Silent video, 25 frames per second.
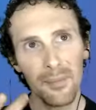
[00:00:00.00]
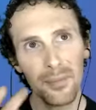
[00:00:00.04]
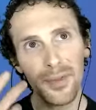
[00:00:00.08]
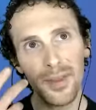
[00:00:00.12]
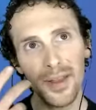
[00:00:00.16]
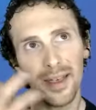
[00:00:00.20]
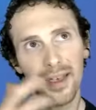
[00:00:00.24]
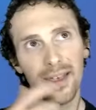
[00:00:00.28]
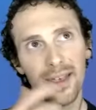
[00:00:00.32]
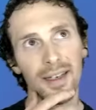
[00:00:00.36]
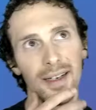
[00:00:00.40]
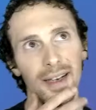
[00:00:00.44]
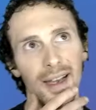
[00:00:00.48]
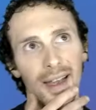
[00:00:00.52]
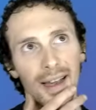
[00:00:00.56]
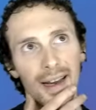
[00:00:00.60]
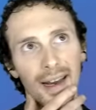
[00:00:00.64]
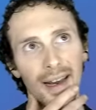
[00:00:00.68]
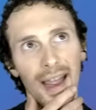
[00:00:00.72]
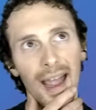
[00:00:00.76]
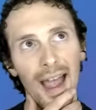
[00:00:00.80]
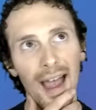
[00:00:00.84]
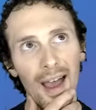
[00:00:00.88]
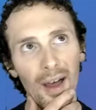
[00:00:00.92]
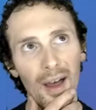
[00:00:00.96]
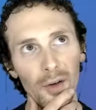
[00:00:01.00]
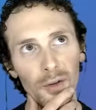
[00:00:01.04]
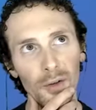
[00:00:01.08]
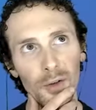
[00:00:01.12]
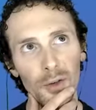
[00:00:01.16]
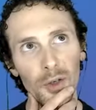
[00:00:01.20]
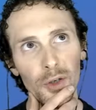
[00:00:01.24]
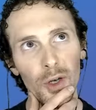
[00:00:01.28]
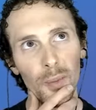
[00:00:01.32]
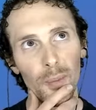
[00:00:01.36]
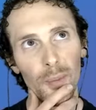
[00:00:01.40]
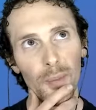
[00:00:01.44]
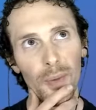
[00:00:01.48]
thinking, like, how do
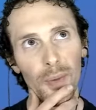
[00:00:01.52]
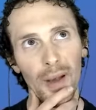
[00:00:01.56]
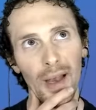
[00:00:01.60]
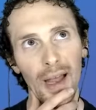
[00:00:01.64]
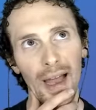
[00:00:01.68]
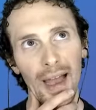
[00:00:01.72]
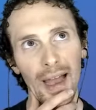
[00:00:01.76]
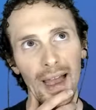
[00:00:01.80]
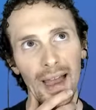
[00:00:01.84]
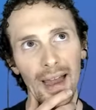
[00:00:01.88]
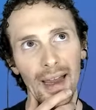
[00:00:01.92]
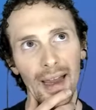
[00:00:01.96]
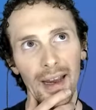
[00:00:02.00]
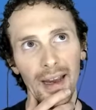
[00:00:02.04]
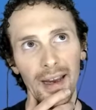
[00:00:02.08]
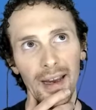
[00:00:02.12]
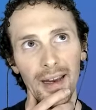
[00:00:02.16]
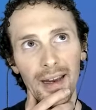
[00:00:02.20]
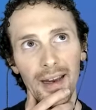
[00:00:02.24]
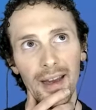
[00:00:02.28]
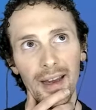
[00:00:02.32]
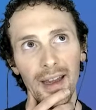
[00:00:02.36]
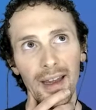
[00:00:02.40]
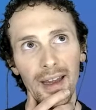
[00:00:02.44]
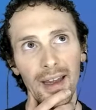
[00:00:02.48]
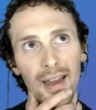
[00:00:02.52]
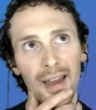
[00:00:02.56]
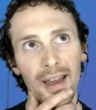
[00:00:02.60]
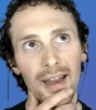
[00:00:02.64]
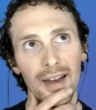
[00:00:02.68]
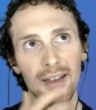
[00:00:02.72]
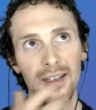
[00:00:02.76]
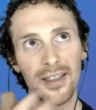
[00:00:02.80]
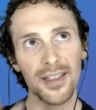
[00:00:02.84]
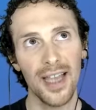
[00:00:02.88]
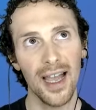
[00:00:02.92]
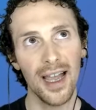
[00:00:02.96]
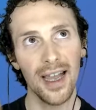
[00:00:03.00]
you apply?
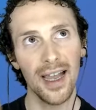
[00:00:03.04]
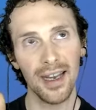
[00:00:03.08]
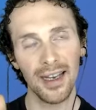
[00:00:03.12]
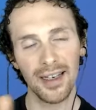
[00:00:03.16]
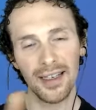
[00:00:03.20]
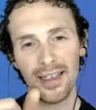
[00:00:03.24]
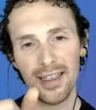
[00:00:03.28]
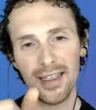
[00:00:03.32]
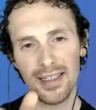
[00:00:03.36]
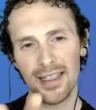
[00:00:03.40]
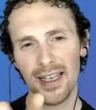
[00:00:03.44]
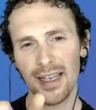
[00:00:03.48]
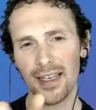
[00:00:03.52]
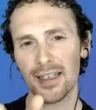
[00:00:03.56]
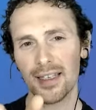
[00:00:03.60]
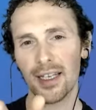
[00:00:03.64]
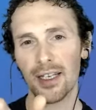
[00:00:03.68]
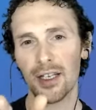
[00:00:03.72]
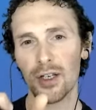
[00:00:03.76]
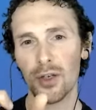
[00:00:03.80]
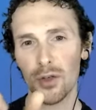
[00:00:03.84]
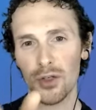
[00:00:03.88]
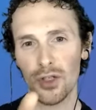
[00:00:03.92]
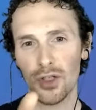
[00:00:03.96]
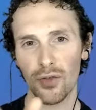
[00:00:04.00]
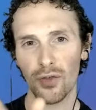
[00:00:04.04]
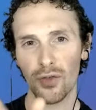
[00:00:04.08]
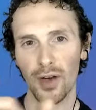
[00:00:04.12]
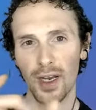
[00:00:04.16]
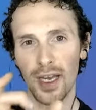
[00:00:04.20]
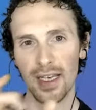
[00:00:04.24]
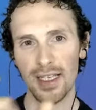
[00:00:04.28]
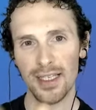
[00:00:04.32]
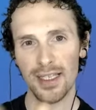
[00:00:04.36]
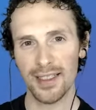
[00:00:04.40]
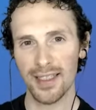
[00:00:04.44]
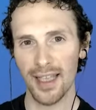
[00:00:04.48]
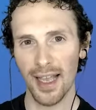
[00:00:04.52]
Because I understand the use of
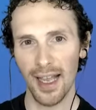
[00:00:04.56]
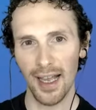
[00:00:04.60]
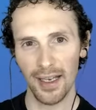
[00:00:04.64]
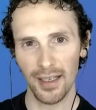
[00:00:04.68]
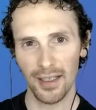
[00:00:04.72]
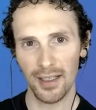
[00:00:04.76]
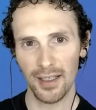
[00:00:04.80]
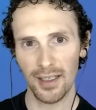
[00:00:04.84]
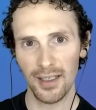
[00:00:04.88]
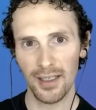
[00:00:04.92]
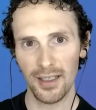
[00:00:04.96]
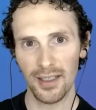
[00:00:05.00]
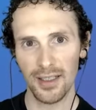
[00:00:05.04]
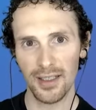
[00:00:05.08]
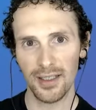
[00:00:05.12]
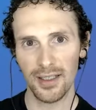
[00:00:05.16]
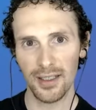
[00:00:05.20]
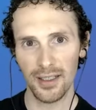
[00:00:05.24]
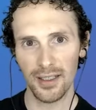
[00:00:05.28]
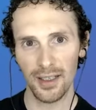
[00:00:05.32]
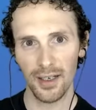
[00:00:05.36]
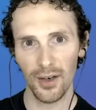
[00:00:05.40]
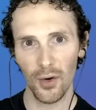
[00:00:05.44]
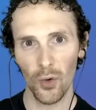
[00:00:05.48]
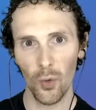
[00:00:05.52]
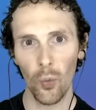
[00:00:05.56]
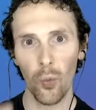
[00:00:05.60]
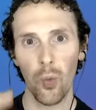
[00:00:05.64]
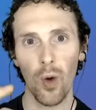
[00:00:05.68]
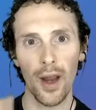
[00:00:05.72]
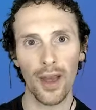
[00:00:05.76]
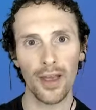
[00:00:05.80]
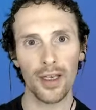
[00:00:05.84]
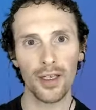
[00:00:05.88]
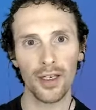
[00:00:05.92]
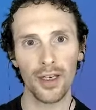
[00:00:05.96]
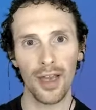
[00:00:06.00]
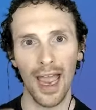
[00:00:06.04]
case studies
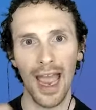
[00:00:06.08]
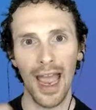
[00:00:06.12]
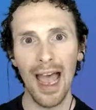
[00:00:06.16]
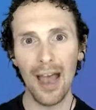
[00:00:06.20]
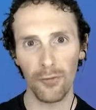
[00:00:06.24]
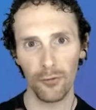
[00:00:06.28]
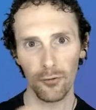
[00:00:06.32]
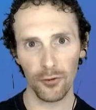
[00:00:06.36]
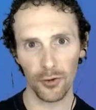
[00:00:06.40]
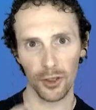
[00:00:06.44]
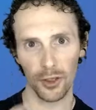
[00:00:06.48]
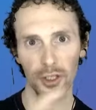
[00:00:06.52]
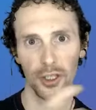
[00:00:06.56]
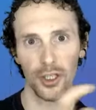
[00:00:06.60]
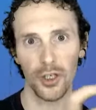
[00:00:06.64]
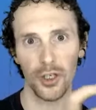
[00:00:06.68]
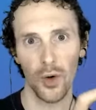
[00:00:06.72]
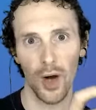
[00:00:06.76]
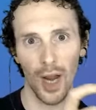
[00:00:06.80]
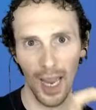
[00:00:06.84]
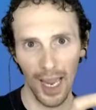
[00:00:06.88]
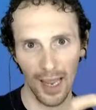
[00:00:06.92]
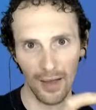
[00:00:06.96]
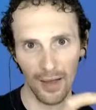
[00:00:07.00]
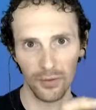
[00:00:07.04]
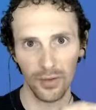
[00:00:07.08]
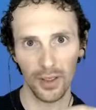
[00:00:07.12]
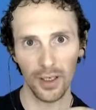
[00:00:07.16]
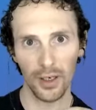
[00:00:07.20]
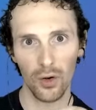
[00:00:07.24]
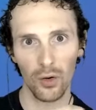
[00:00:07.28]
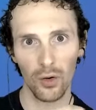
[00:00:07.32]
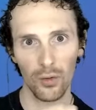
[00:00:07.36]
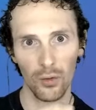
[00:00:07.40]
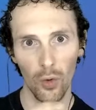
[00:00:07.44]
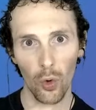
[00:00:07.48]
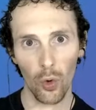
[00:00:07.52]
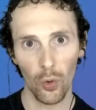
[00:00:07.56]
when after you have the
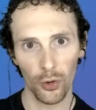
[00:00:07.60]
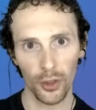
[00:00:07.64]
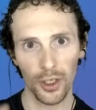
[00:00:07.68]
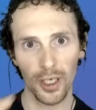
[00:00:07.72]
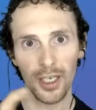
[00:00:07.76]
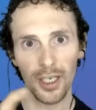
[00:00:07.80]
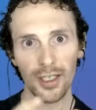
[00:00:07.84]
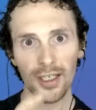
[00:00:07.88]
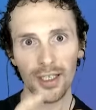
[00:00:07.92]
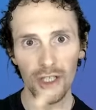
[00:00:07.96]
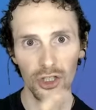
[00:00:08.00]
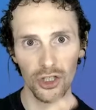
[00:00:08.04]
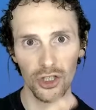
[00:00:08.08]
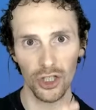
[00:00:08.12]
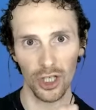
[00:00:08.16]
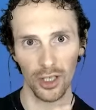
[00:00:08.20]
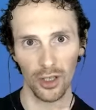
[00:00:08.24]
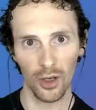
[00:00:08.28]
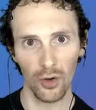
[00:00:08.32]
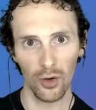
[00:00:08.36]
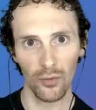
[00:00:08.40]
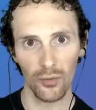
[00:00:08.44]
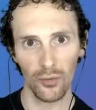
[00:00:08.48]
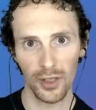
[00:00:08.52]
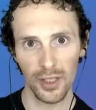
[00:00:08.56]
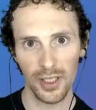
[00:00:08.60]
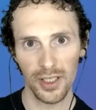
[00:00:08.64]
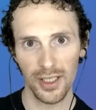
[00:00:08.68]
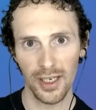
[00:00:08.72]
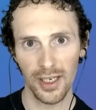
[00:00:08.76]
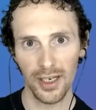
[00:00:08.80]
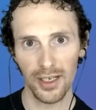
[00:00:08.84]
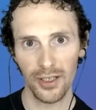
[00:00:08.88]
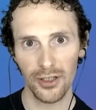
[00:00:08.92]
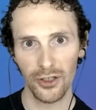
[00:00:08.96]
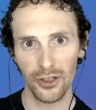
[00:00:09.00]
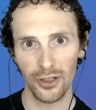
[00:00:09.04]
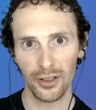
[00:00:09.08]
or the initial
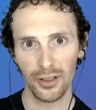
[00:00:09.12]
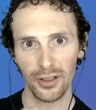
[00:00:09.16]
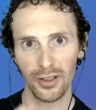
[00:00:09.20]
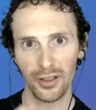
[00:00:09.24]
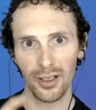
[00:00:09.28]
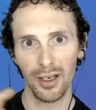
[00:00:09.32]
conversation.